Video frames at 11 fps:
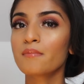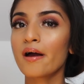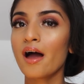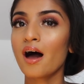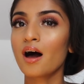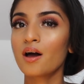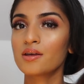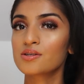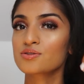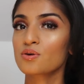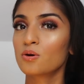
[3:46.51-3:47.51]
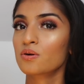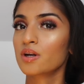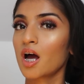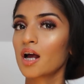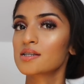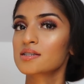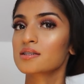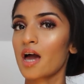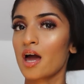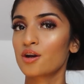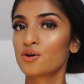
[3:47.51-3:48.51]
My hair is all nice
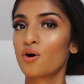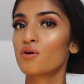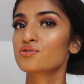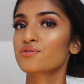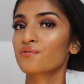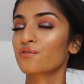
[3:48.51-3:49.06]
and knot